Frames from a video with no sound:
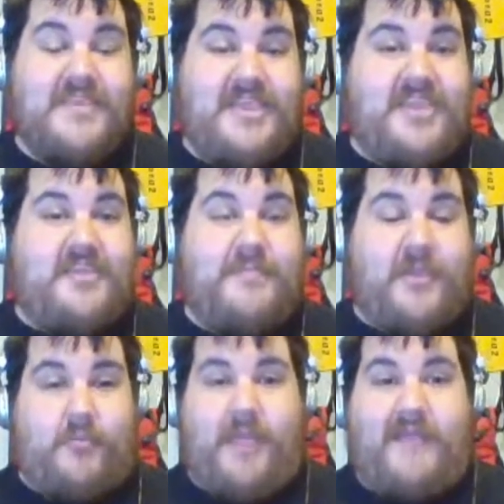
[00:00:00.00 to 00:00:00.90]
He could
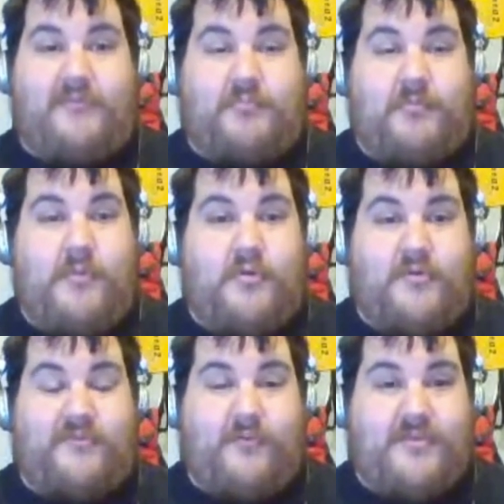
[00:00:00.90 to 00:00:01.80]
be a rival
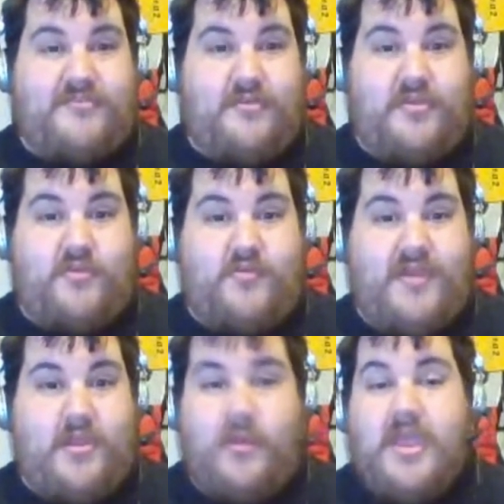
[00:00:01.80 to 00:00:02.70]
promoter for Antonio
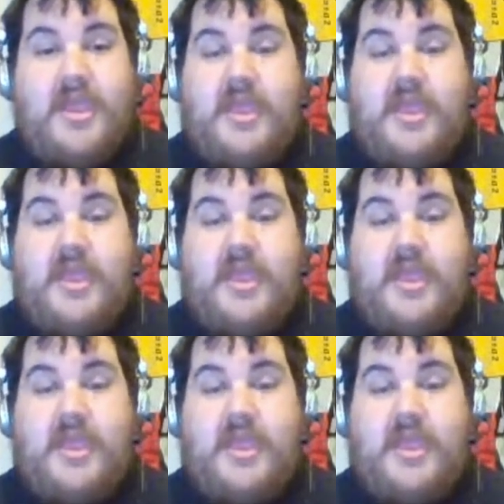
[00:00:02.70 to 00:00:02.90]
Cueto.